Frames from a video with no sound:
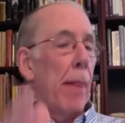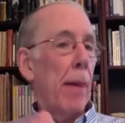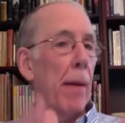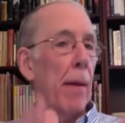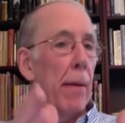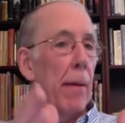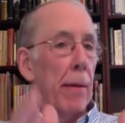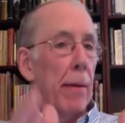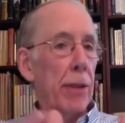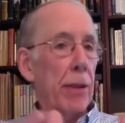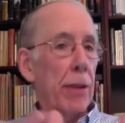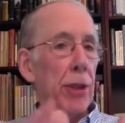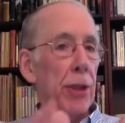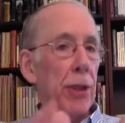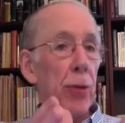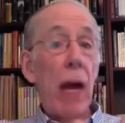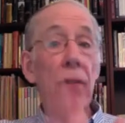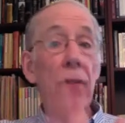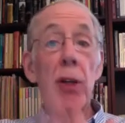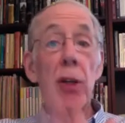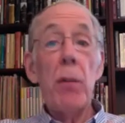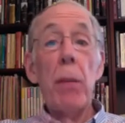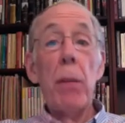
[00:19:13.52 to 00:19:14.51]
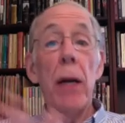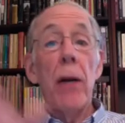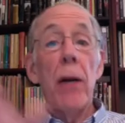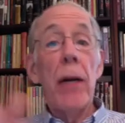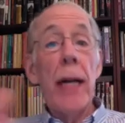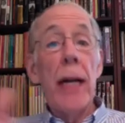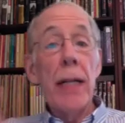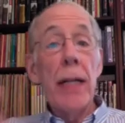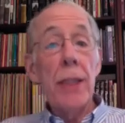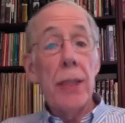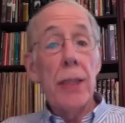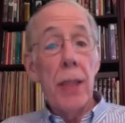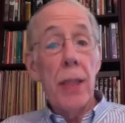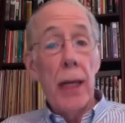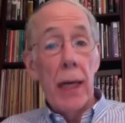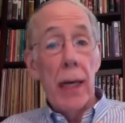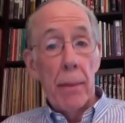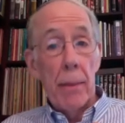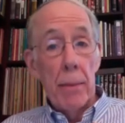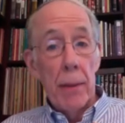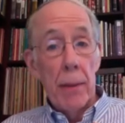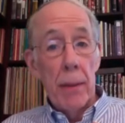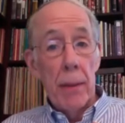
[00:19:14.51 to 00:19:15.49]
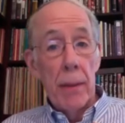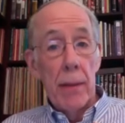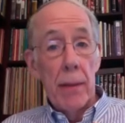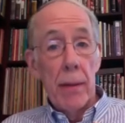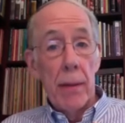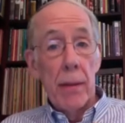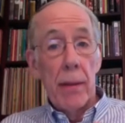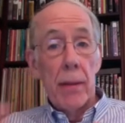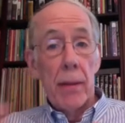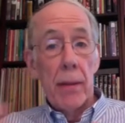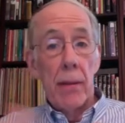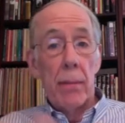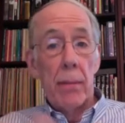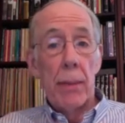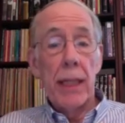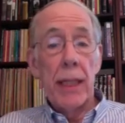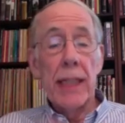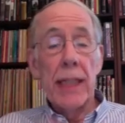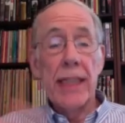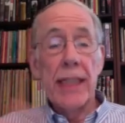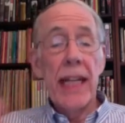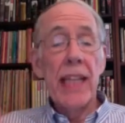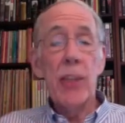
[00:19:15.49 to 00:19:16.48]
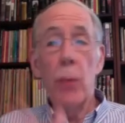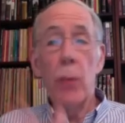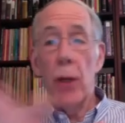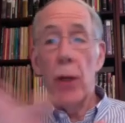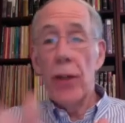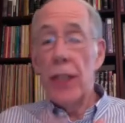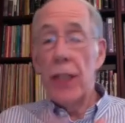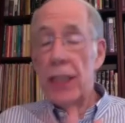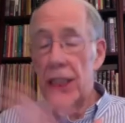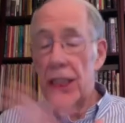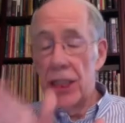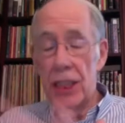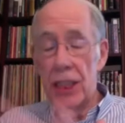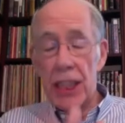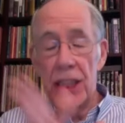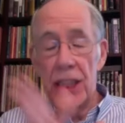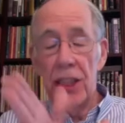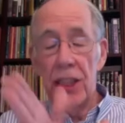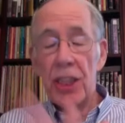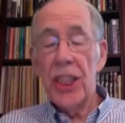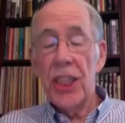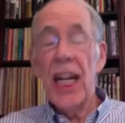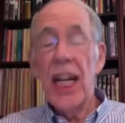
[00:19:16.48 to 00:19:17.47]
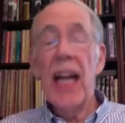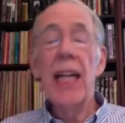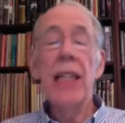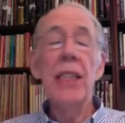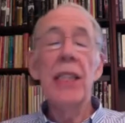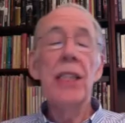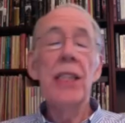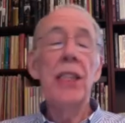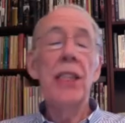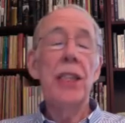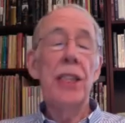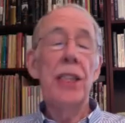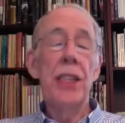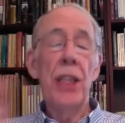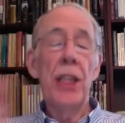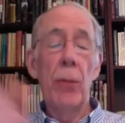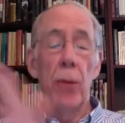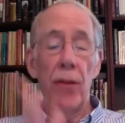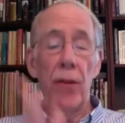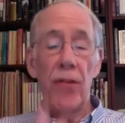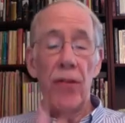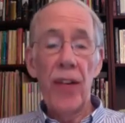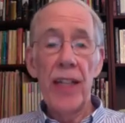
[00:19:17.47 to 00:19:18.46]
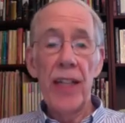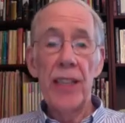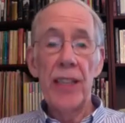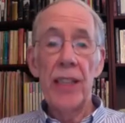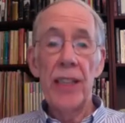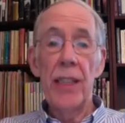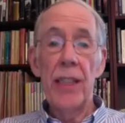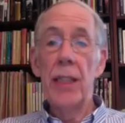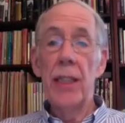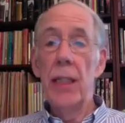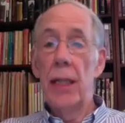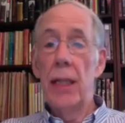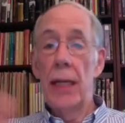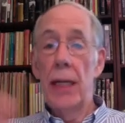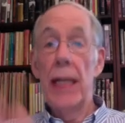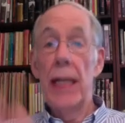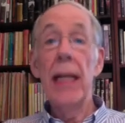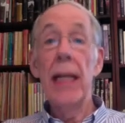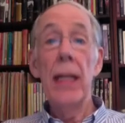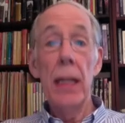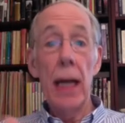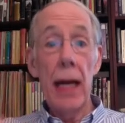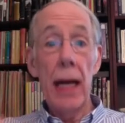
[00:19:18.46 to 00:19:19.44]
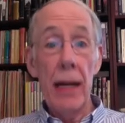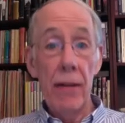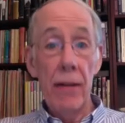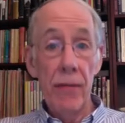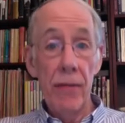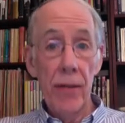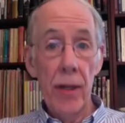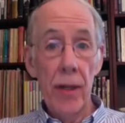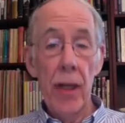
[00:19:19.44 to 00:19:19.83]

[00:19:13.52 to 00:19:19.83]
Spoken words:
strive to do better next time, because that's what these challenges that we're facing in life